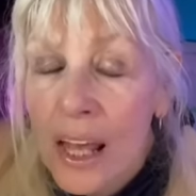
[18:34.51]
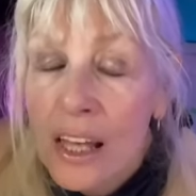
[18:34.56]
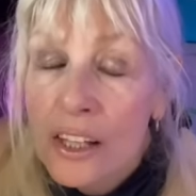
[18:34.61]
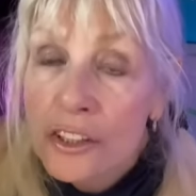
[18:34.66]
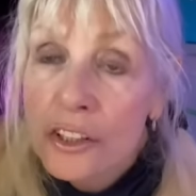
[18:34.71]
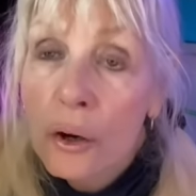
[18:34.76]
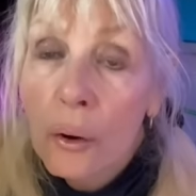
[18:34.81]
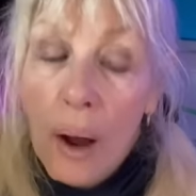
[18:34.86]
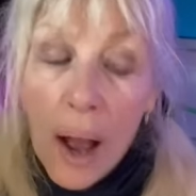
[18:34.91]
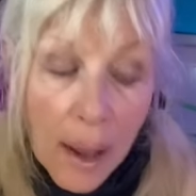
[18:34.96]

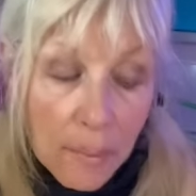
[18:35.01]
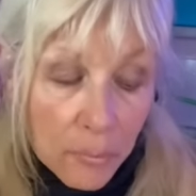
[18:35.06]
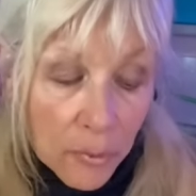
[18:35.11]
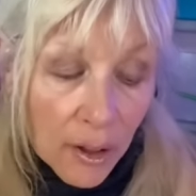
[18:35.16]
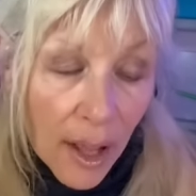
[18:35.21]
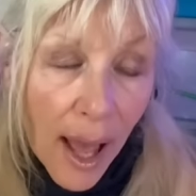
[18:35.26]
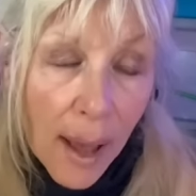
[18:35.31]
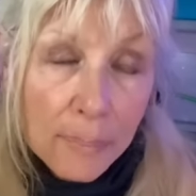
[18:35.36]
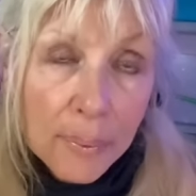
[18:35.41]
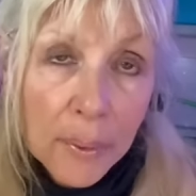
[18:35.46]
So I'm real
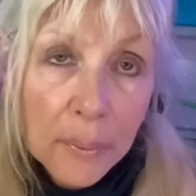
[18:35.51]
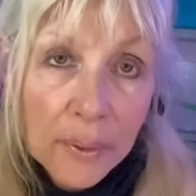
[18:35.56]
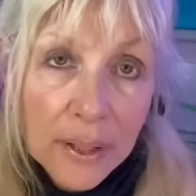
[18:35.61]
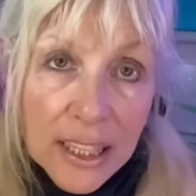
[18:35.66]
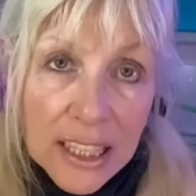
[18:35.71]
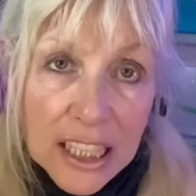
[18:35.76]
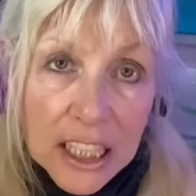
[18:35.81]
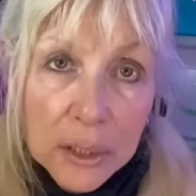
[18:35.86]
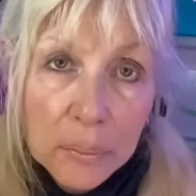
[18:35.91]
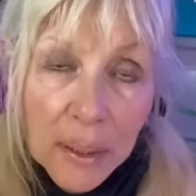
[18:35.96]
happy with
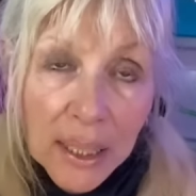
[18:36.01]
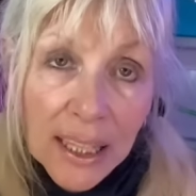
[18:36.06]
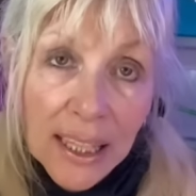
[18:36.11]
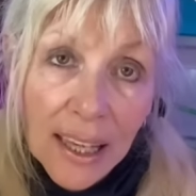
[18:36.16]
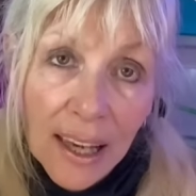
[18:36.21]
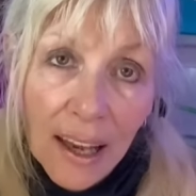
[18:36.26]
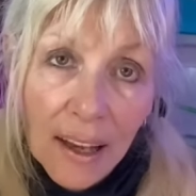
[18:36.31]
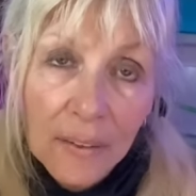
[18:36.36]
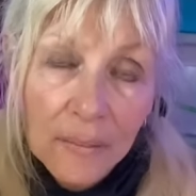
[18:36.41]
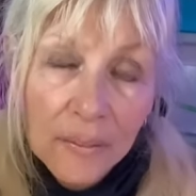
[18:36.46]

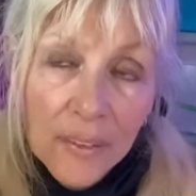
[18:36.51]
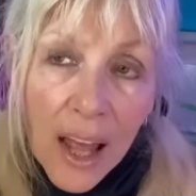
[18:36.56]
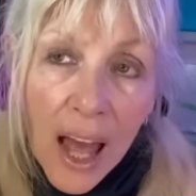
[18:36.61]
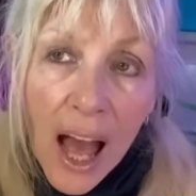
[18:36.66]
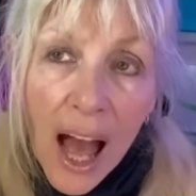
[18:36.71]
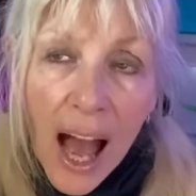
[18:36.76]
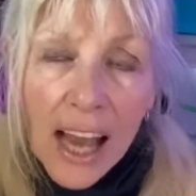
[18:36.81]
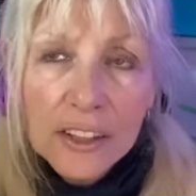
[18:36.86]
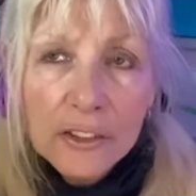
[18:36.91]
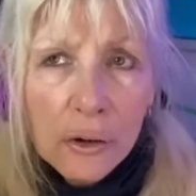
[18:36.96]
Expedia.
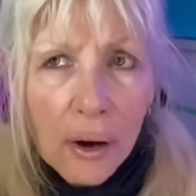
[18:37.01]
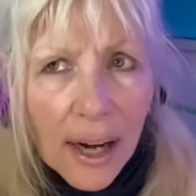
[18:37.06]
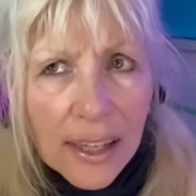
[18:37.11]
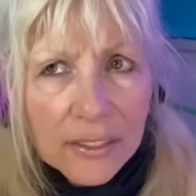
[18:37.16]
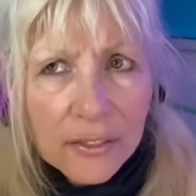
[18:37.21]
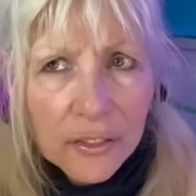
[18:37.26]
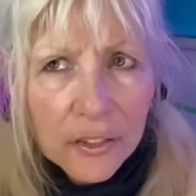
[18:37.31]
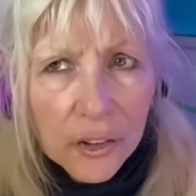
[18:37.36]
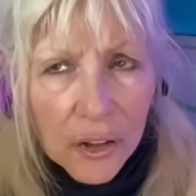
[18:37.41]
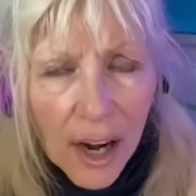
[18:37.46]
I
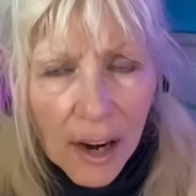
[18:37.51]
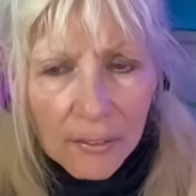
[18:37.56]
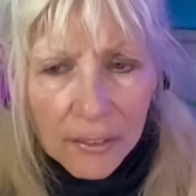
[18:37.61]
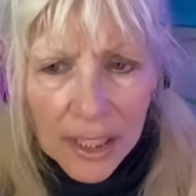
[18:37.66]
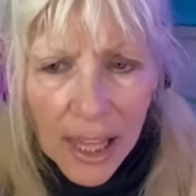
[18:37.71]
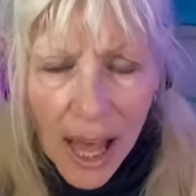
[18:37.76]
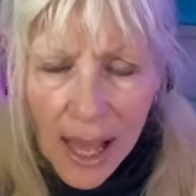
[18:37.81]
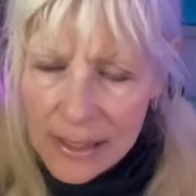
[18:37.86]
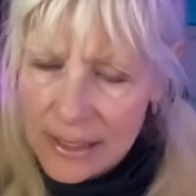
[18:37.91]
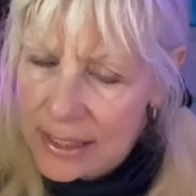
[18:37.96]
tried
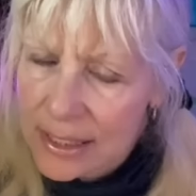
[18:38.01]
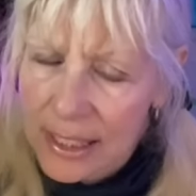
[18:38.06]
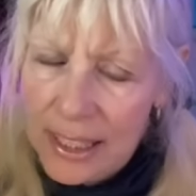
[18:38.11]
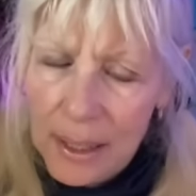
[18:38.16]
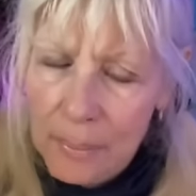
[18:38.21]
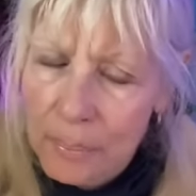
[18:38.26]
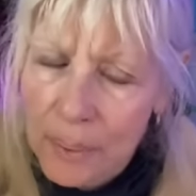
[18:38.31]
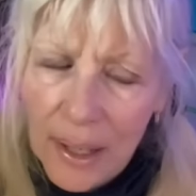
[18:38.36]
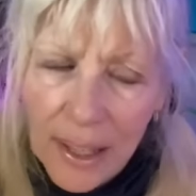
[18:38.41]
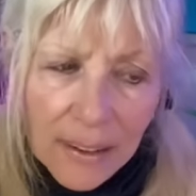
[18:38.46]

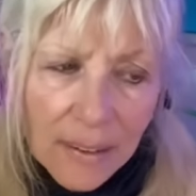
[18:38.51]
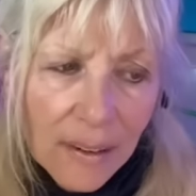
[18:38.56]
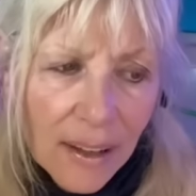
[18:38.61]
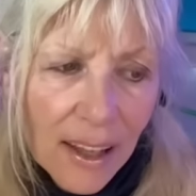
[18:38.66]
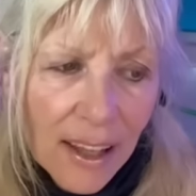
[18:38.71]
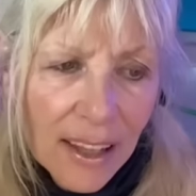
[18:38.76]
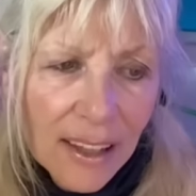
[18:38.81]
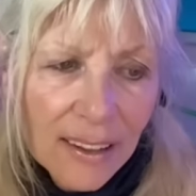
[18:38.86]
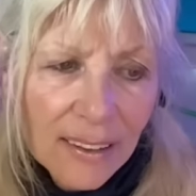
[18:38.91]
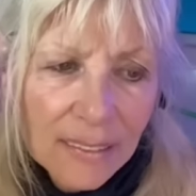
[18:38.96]
Travelocity, but
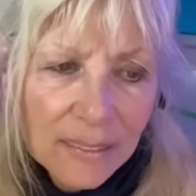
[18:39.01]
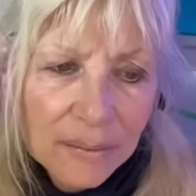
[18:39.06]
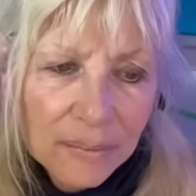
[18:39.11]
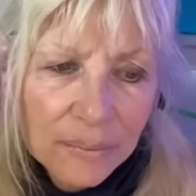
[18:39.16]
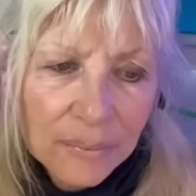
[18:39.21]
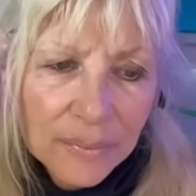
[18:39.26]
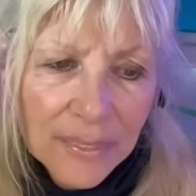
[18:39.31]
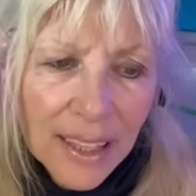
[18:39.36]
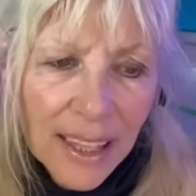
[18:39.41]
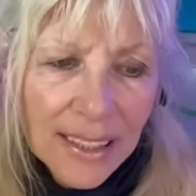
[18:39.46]

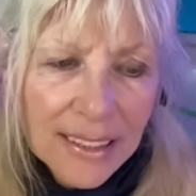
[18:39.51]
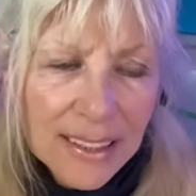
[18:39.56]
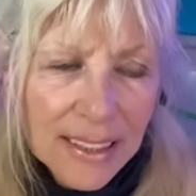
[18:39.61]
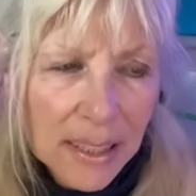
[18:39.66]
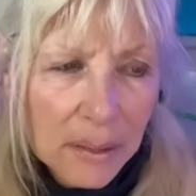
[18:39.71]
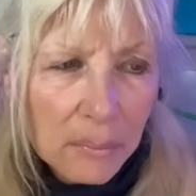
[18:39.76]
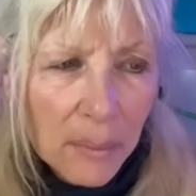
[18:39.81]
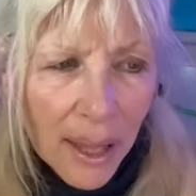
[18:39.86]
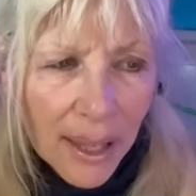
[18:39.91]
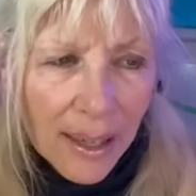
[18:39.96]
it
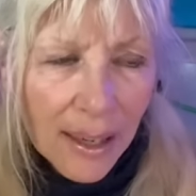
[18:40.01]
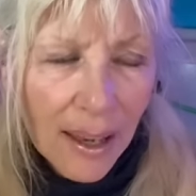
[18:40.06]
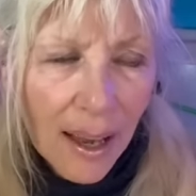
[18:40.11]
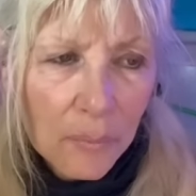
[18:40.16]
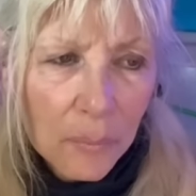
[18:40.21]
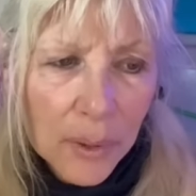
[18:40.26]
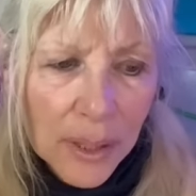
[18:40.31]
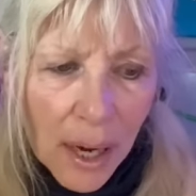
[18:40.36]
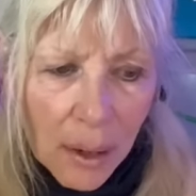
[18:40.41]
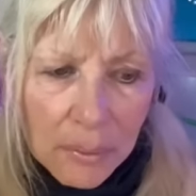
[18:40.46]
seemed like
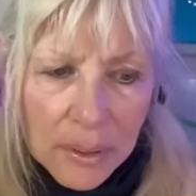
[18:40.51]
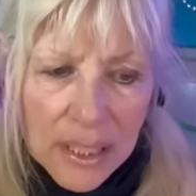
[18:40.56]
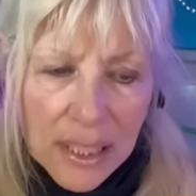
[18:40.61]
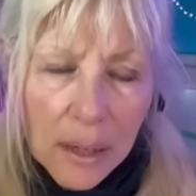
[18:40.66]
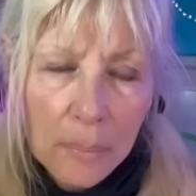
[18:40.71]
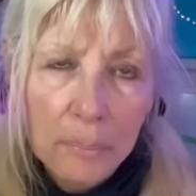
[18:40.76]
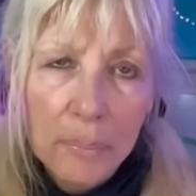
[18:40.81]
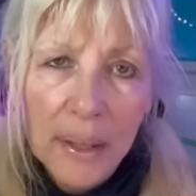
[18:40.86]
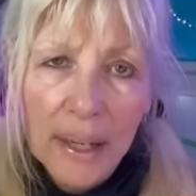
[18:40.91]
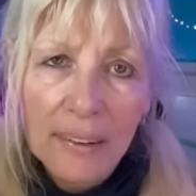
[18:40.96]
when I was
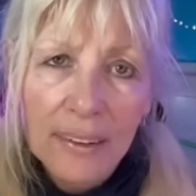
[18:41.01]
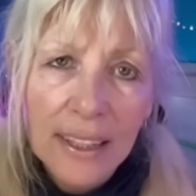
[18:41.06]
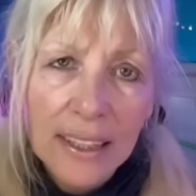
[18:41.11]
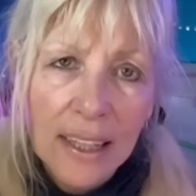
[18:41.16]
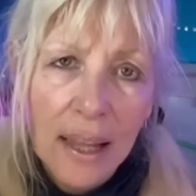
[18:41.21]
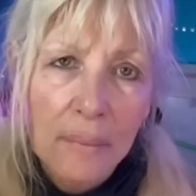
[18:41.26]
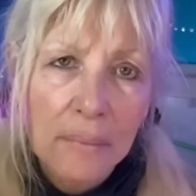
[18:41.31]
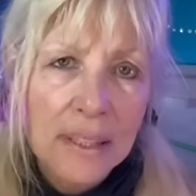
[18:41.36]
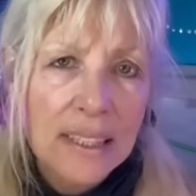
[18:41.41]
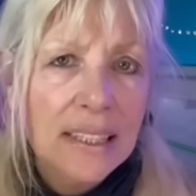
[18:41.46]
comparing
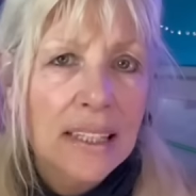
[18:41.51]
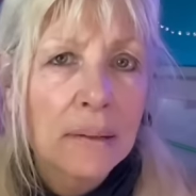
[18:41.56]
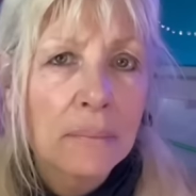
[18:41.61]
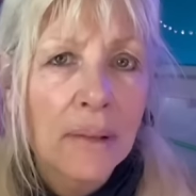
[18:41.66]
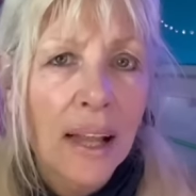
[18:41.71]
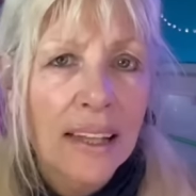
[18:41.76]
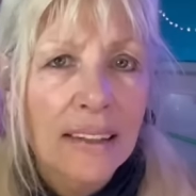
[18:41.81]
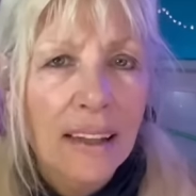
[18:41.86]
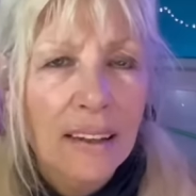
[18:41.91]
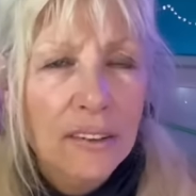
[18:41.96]
them, it seemed
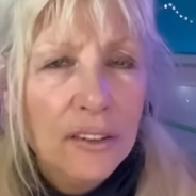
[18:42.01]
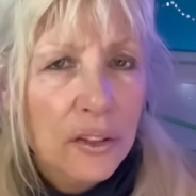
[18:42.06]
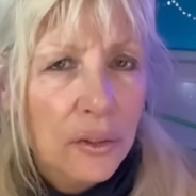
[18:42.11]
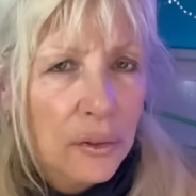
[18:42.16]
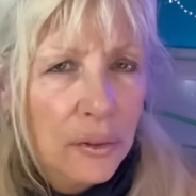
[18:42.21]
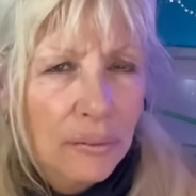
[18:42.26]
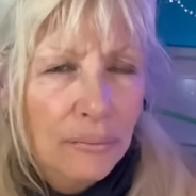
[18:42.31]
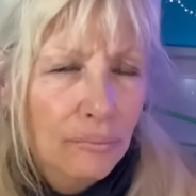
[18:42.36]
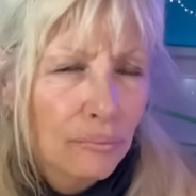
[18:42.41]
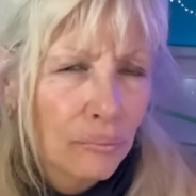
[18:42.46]
like
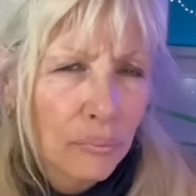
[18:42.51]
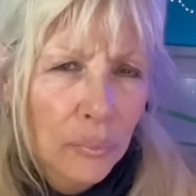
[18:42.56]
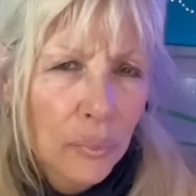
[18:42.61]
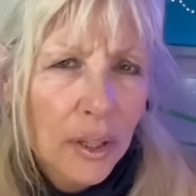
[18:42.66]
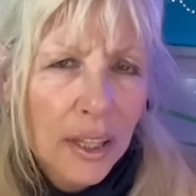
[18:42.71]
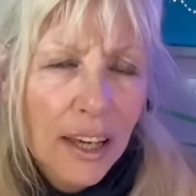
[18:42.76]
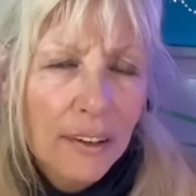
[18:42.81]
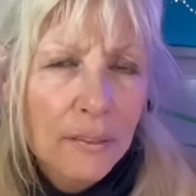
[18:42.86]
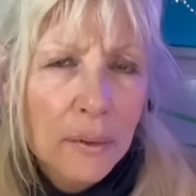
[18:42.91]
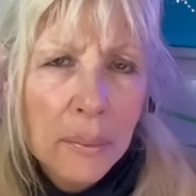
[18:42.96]
there's were
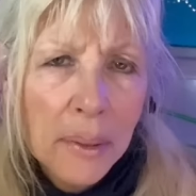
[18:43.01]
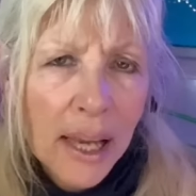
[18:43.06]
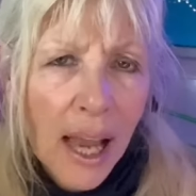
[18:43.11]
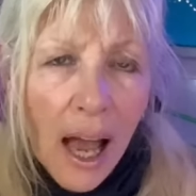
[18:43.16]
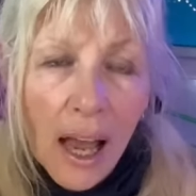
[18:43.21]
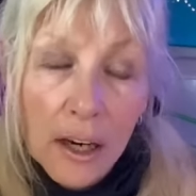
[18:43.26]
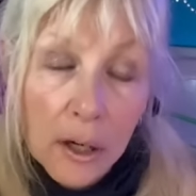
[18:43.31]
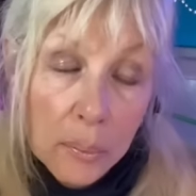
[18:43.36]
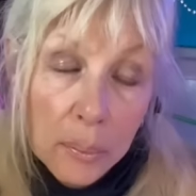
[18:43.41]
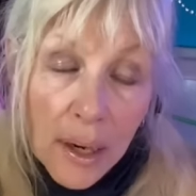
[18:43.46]
giving me
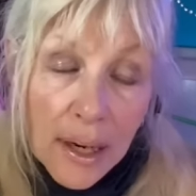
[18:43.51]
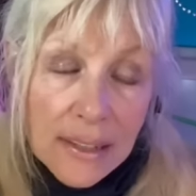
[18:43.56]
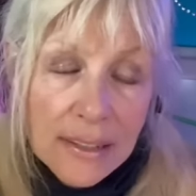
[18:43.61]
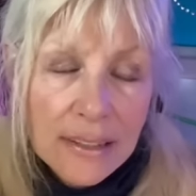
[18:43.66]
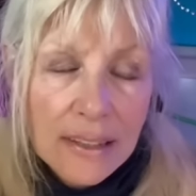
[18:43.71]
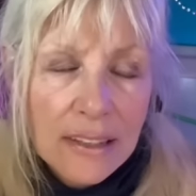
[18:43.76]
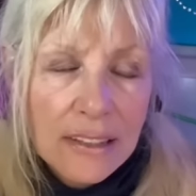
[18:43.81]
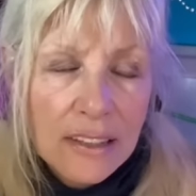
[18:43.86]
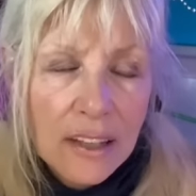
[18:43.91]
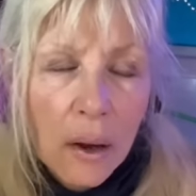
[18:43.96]
higher
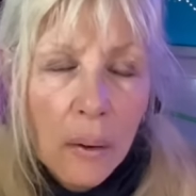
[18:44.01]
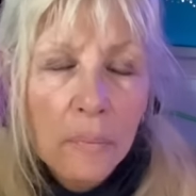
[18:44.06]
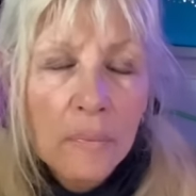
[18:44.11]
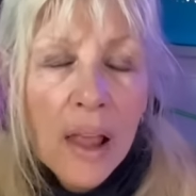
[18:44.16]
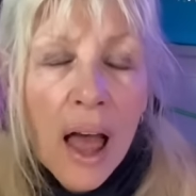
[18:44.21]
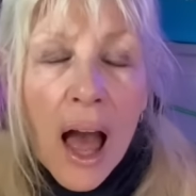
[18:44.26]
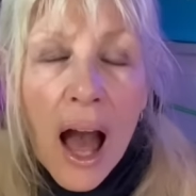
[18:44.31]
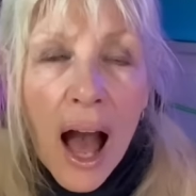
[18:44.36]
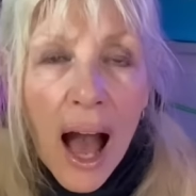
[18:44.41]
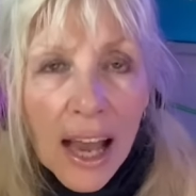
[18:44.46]
prices. So
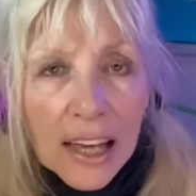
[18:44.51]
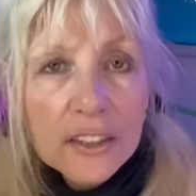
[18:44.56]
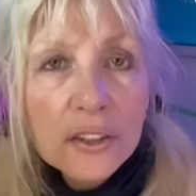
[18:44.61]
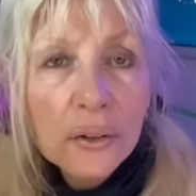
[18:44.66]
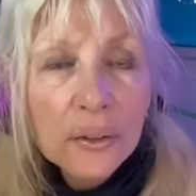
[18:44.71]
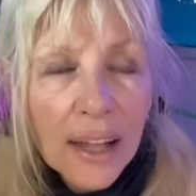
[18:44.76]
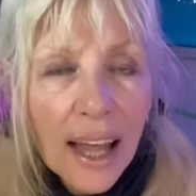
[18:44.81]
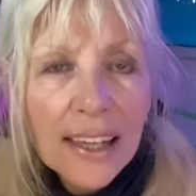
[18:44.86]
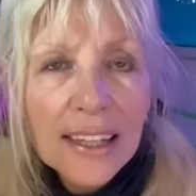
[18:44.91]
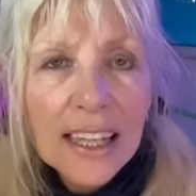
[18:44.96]
I
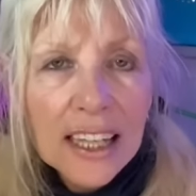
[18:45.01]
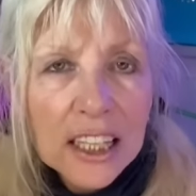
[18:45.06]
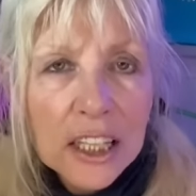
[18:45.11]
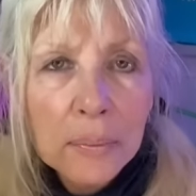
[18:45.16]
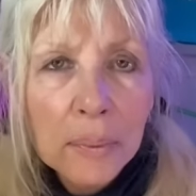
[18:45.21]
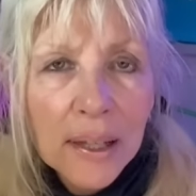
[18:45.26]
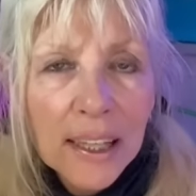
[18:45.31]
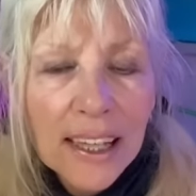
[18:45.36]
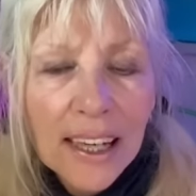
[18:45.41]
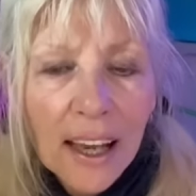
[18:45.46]
do like
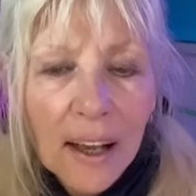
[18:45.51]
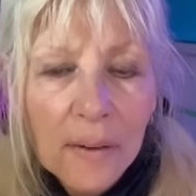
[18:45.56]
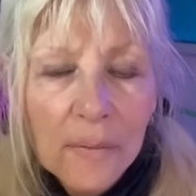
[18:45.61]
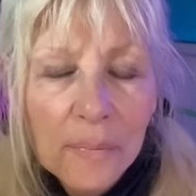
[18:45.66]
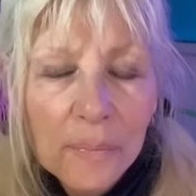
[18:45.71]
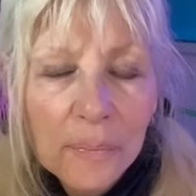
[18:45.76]
Expedia.